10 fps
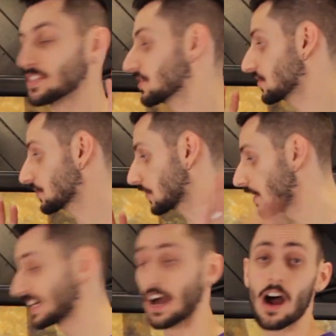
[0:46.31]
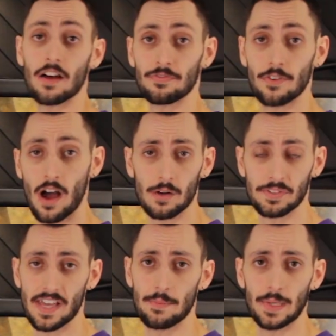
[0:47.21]
to starting off
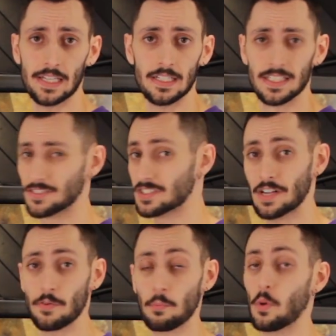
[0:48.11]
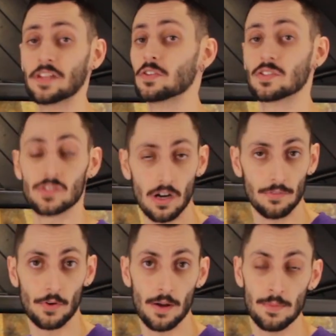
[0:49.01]
aquascaping, there's different points you can
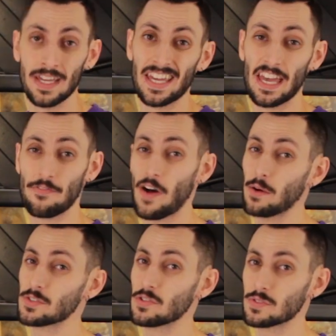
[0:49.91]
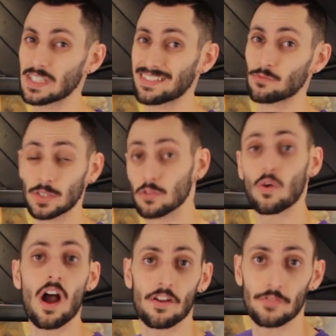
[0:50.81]
start from. If I was using real
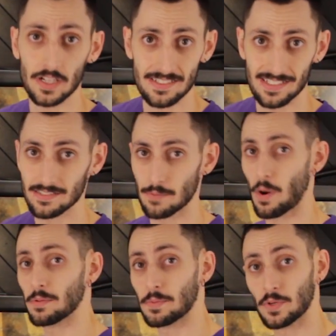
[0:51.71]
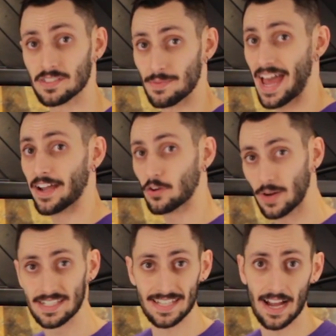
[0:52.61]
rock, for instance, I'd probably put some egg
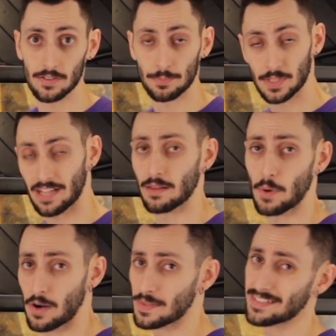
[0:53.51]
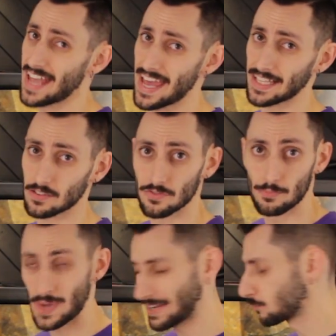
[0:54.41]
crate down to protect the bottom of the tank, get those
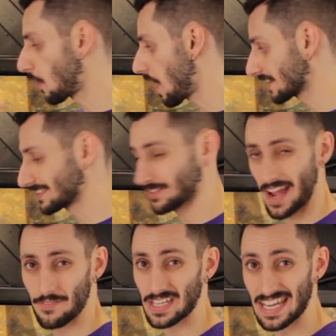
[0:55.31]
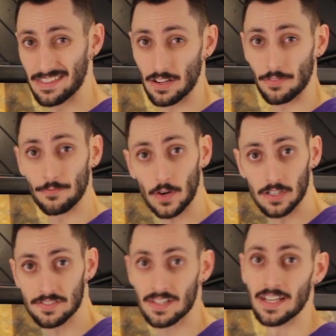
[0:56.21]
big rocks that are heavy in there
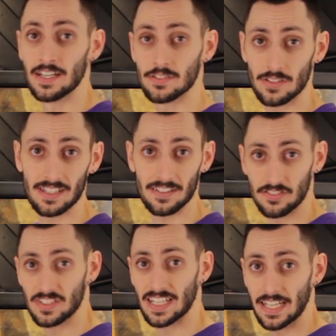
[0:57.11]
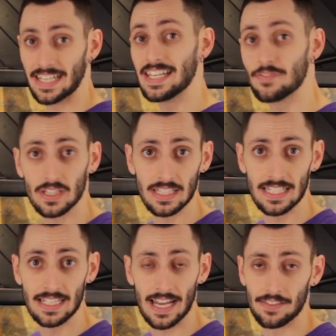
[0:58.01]
first so that they're sitting
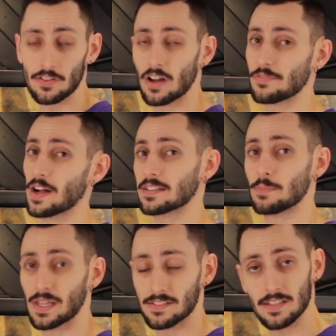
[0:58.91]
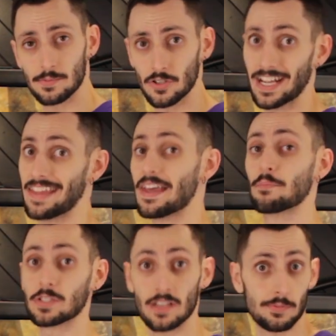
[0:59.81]
evenly and they're not affected by the substrate, and then
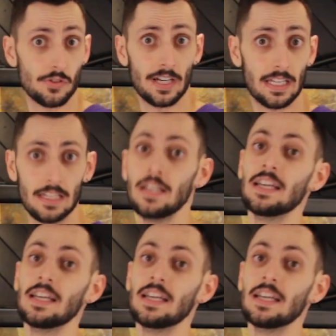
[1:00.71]
put substrate in.